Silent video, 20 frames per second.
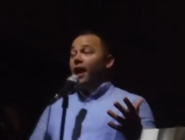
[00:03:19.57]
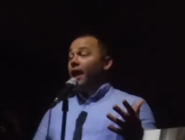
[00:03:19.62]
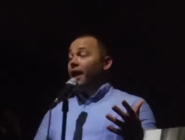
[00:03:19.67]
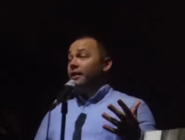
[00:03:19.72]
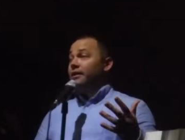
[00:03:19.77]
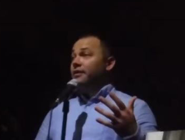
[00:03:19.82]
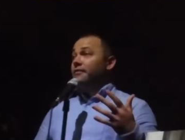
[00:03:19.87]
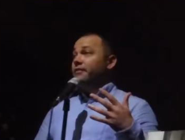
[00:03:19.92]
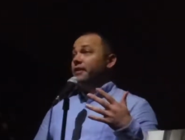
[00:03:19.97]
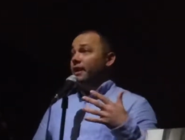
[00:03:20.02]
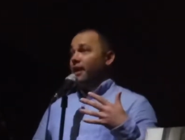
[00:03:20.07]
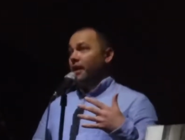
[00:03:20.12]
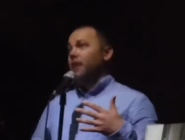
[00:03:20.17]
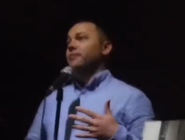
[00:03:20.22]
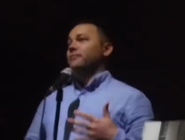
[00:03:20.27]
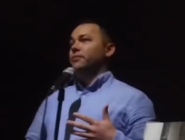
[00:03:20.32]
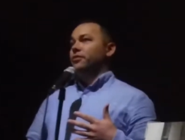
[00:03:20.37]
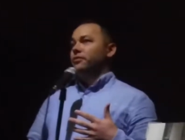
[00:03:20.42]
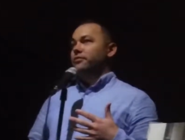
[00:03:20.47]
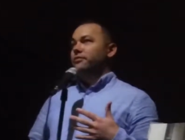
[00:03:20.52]
and living
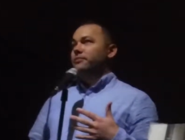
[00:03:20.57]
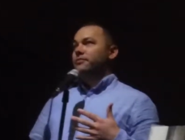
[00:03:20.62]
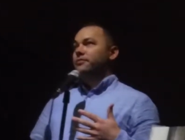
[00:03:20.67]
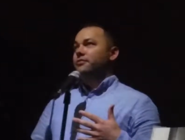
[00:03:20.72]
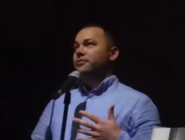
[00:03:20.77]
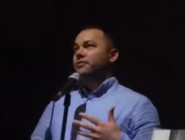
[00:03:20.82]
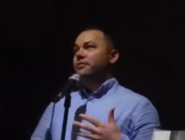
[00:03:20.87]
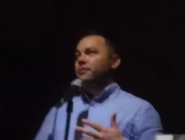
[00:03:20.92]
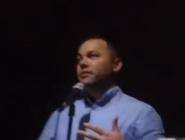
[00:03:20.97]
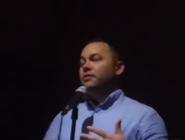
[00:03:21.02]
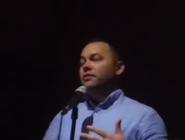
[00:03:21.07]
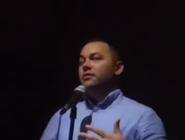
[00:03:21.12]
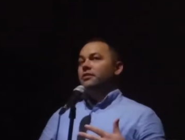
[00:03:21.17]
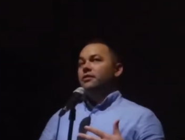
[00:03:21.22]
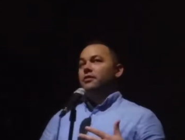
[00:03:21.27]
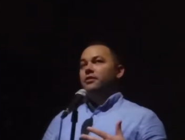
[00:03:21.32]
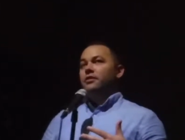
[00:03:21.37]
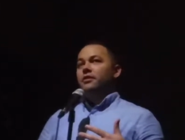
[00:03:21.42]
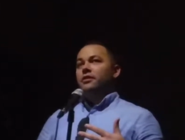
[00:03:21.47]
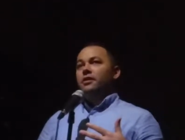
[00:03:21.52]
animals
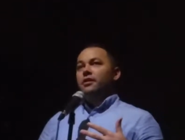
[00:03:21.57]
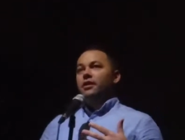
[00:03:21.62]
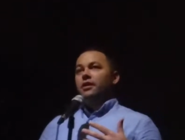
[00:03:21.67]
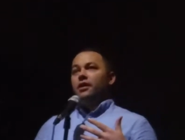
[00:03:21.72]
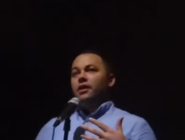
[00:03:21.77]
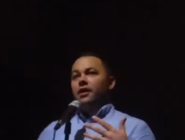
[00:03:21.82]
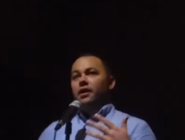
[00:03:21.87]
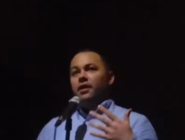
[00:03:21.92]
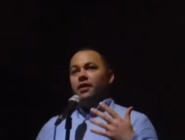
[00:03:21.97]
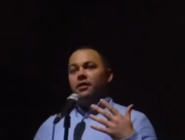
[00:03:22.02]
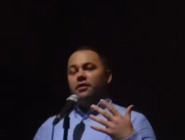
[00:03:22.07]
in